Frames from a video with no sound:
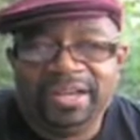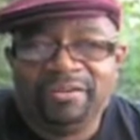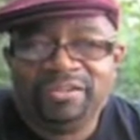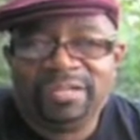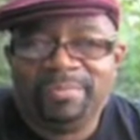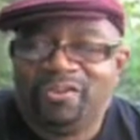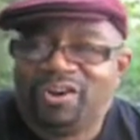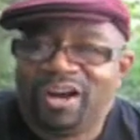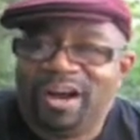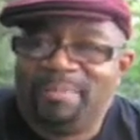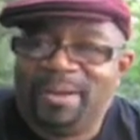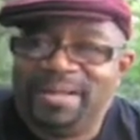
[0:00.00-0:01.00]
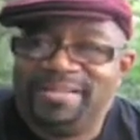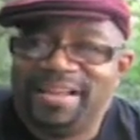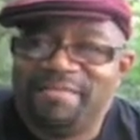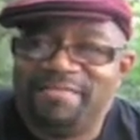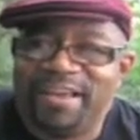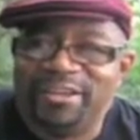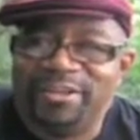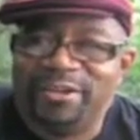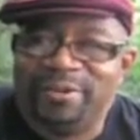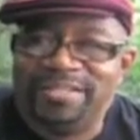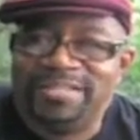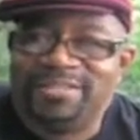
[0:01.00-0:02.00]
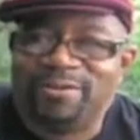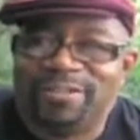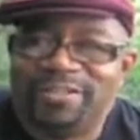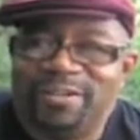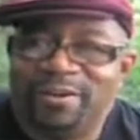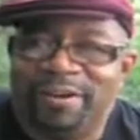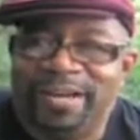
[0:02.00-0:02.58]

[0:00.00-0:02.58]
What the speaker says: hear some of your comments. Thank you. This is Alston